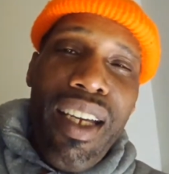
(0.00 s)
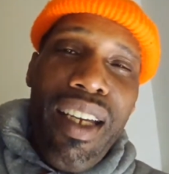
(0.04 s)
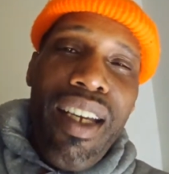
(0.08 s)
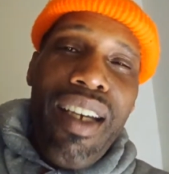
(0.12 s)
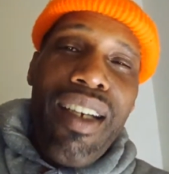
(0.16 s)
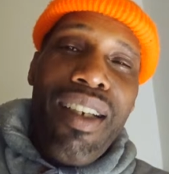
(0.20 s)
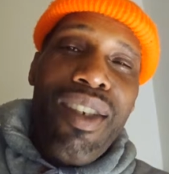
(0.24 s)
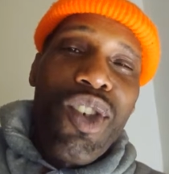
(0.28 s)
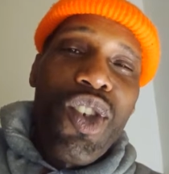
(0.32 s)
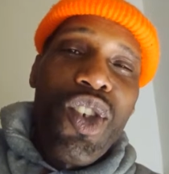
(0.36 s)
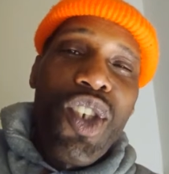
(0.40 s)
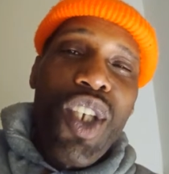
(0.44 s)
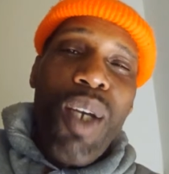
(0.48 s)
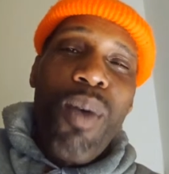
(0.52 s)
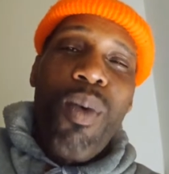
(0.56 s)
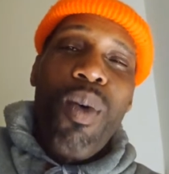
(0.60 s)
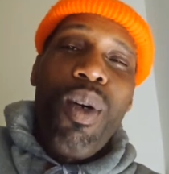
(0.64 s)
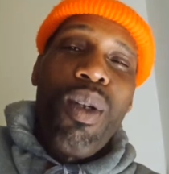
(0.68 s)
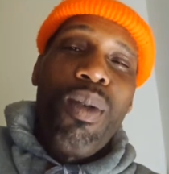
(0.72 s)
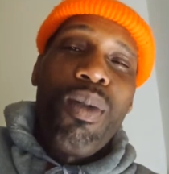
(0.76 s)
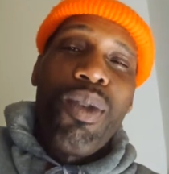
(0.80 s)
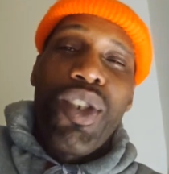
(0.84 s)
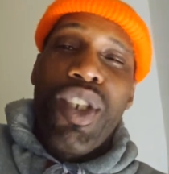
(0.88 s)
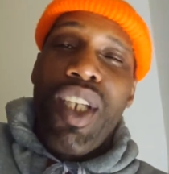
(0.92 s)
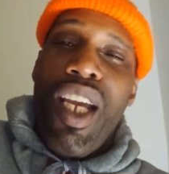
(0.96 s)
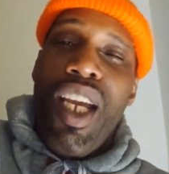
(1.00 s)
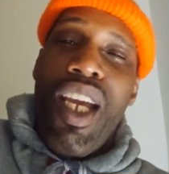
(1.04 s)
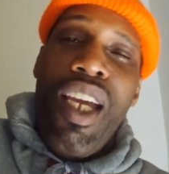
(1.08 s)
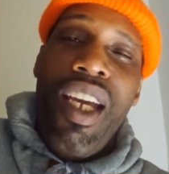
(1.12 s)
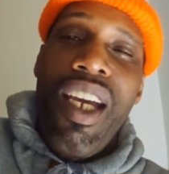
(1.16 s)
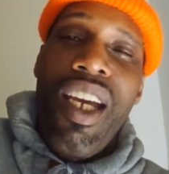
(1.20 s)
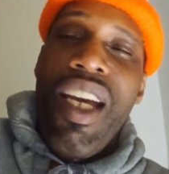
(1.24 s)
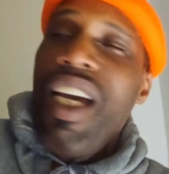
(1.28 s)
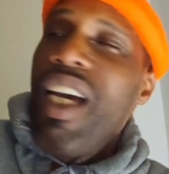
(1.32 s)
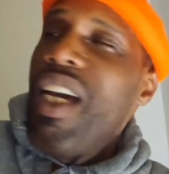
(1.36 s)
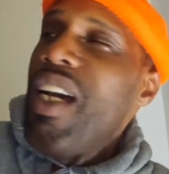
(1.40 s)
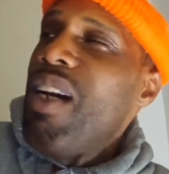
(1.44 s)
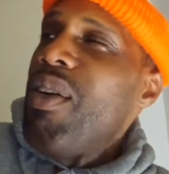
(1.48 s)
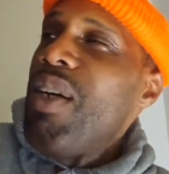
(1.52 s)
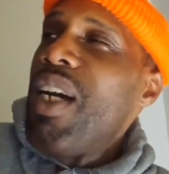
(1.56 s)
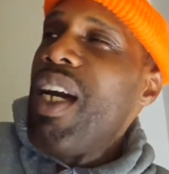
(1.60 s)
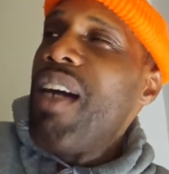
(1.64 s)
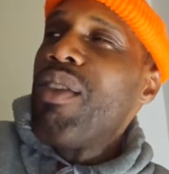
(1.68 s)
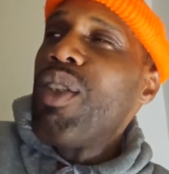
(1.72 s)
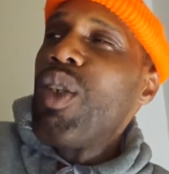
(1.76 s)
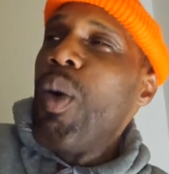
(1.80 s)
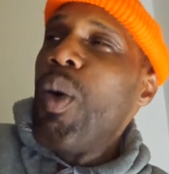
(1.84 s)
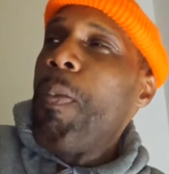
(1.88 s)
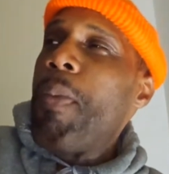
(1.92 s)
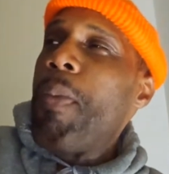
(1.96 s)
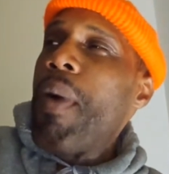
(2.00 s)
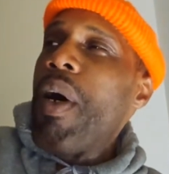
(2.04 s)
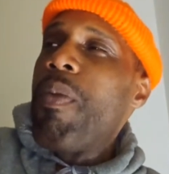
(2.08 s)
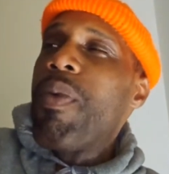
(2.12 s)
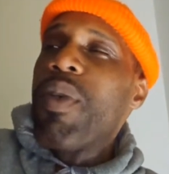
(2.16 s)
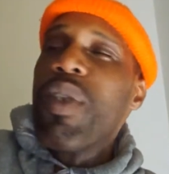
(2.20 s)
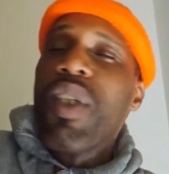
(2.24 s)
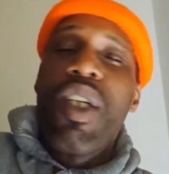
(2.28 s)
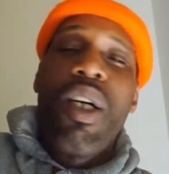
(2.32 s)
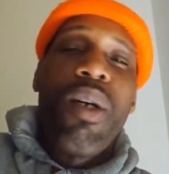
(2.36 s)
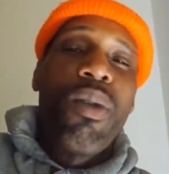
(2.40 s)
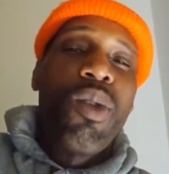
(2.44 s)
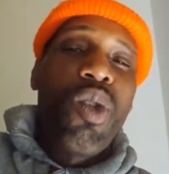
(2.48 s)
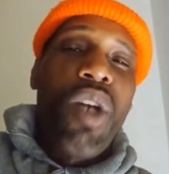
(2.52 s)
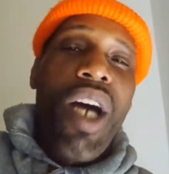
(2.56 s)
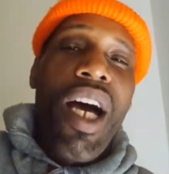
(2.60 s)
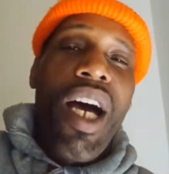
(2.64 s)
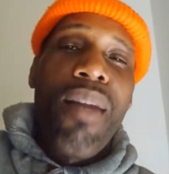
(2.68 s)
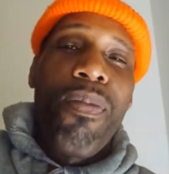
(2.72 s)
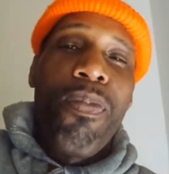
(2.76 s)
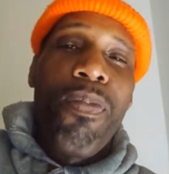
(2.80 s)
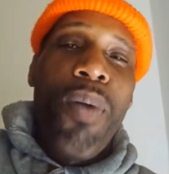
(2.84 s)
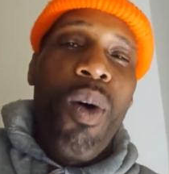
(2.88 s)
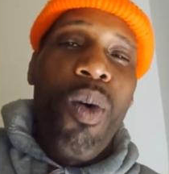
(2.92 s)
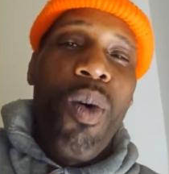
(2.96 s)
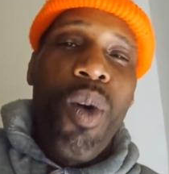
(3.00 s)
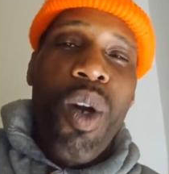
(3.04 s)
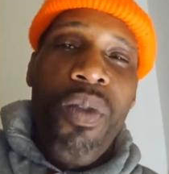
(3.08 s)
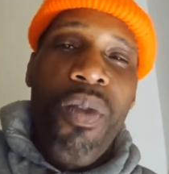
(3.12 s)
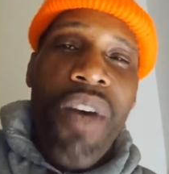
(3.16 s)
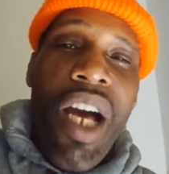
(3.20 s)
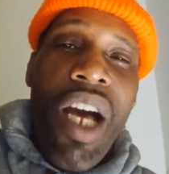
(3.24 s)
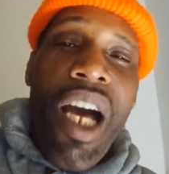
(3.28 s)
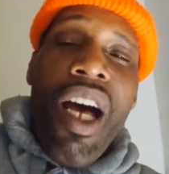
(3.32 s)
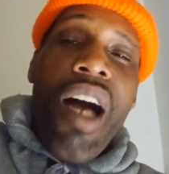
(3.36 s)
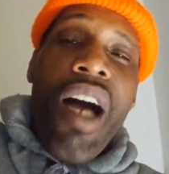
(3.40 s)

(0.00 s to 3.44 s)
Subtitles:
You understand what I'm saying? We had a little bubble gum driving the boat over.